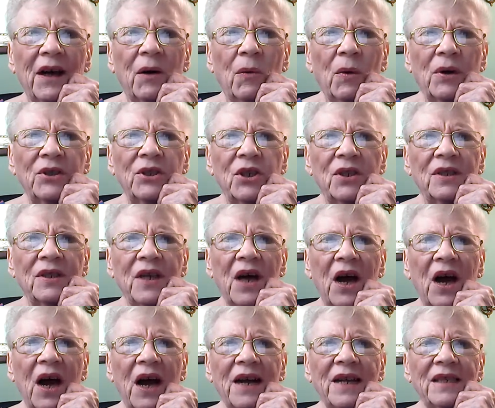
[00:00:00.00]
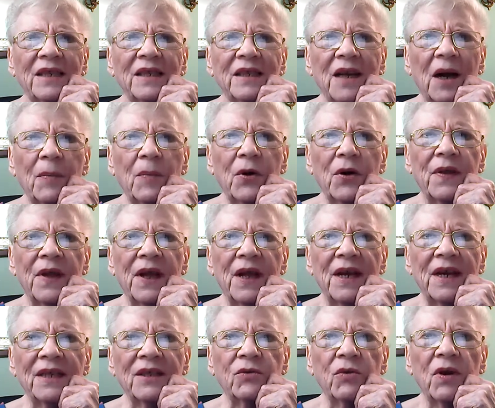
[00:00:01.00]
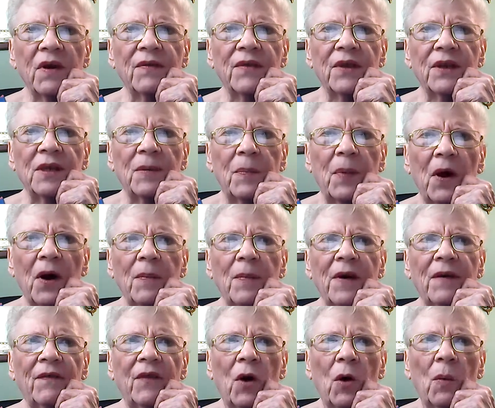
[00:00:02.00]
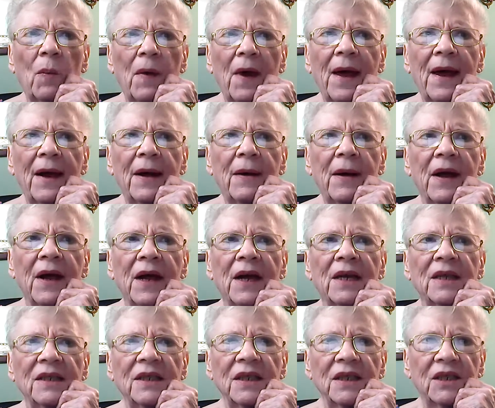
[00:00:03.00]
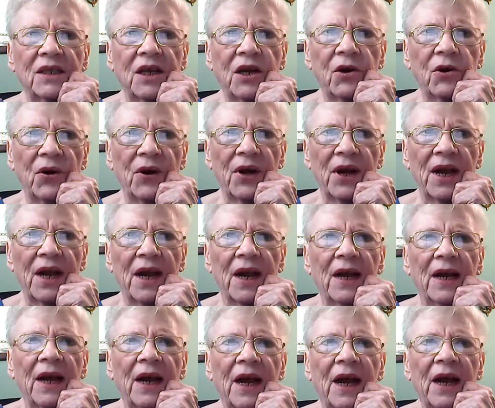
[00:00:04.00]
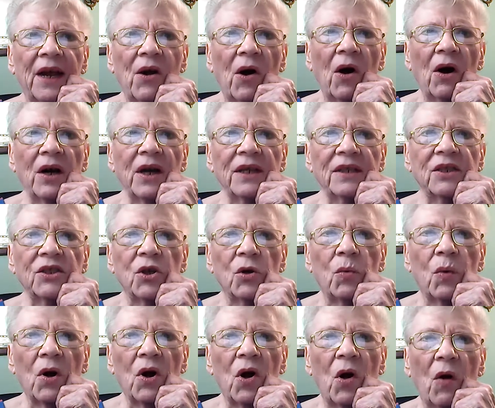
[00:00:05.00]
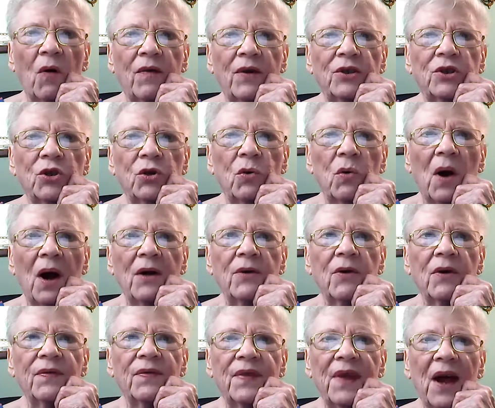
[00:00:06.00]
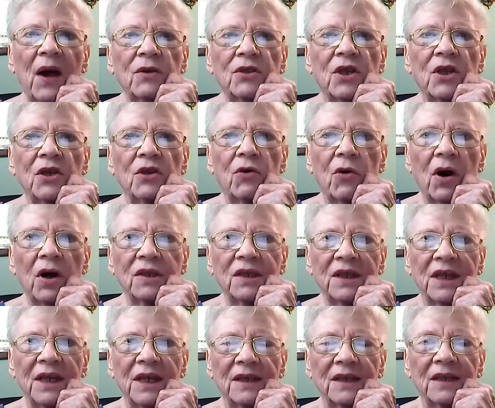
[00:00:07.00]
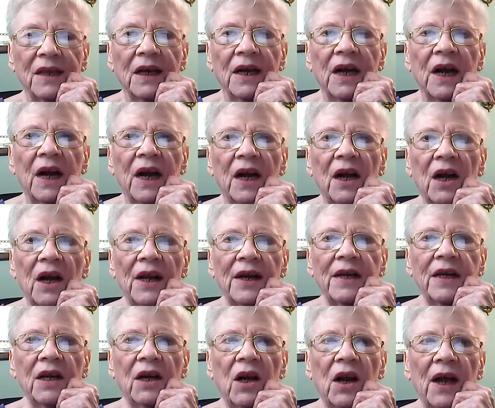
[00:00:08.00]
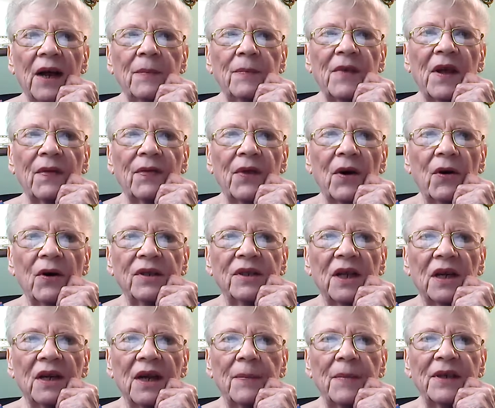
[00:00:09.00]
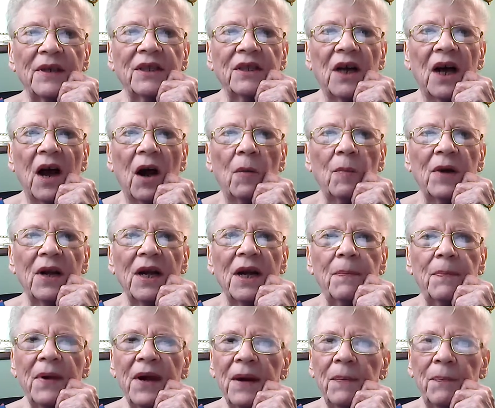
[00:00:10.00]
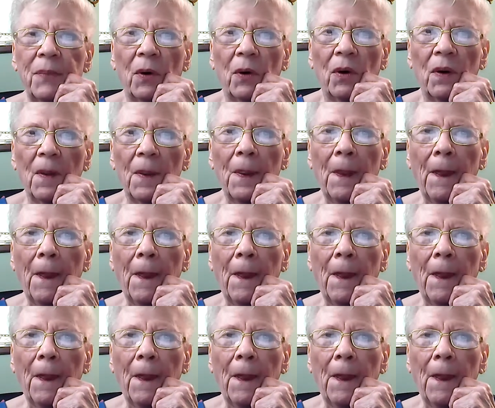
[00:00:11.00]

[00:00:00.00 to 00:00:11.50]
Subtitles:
which is the highest number in the history of the Department of Homeland Security. In August, there were over 200,000 crossings. Clinton claimed that there is a limit to how many people